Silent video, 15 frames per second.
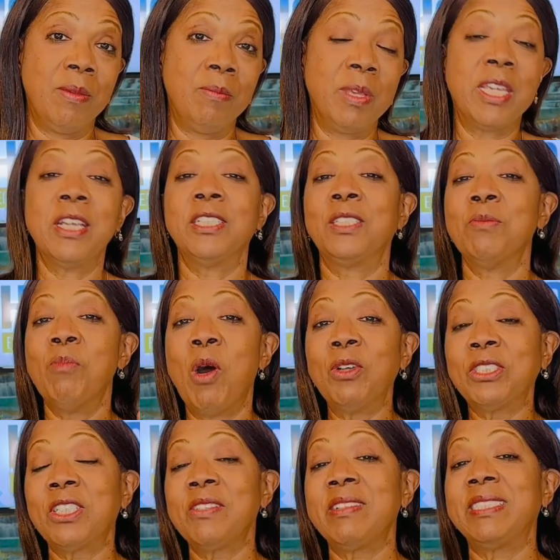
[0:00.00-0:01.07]
Because
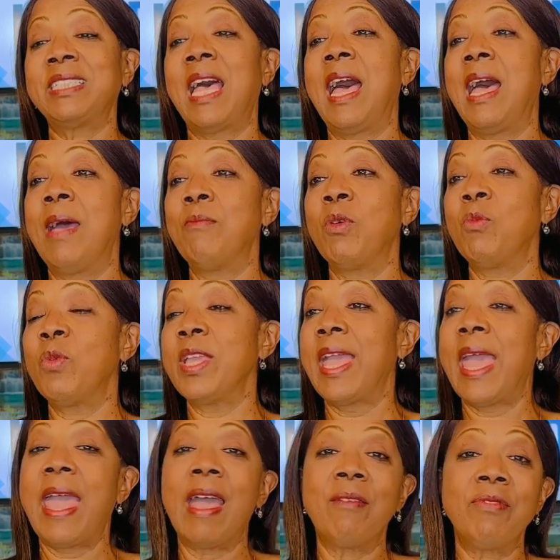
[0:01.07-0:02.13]
most of the time when we
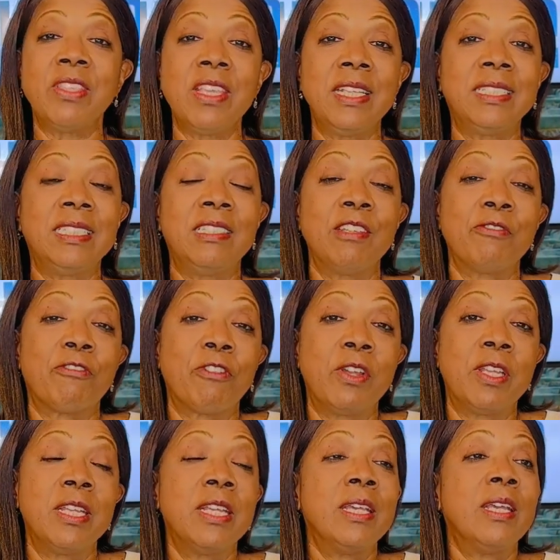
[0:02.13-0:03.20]
have these
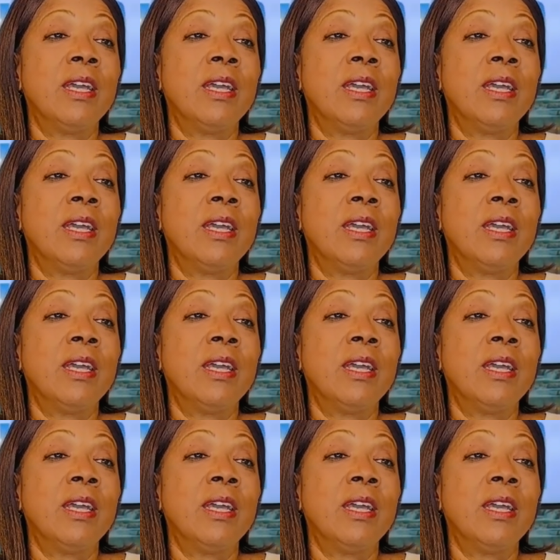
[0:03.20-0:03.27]
different